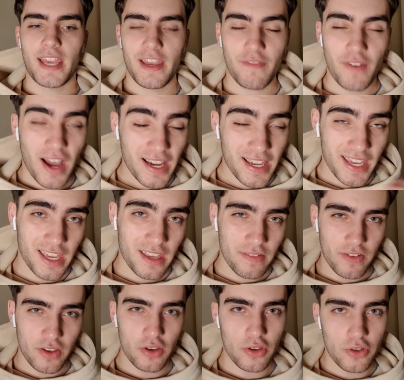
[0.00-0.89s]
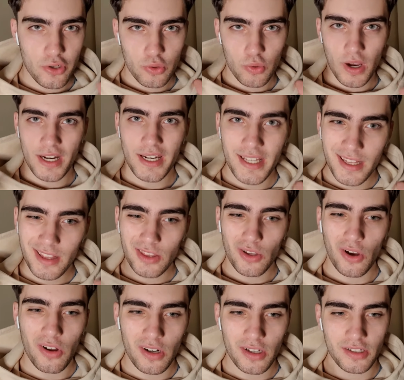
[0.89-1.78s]
if I gave you
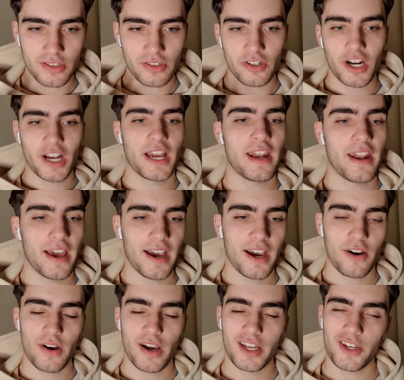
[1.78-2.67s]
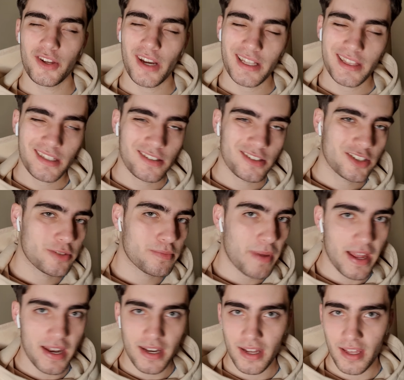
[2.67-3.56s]
$20 right now and you had to
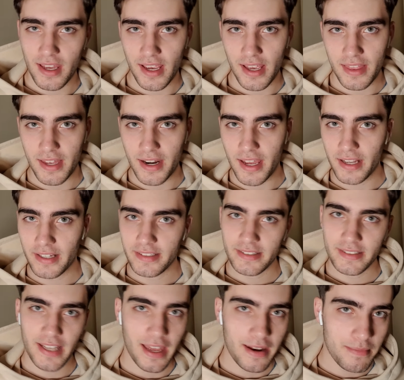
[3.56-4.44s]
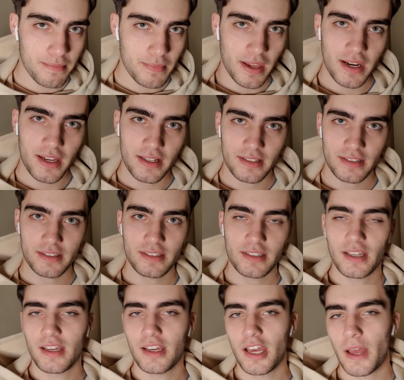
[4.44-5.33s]
spend it in the next 10 minutes,
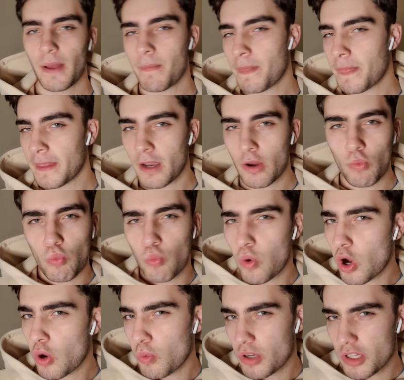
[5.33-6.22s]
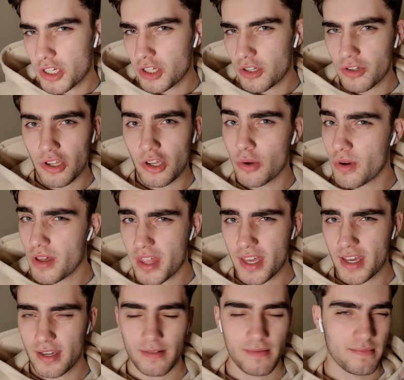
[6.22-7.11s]
what would you do with
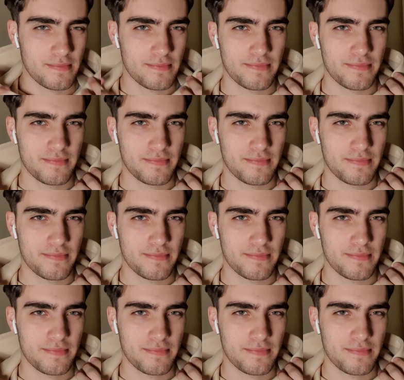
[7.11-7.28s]
it?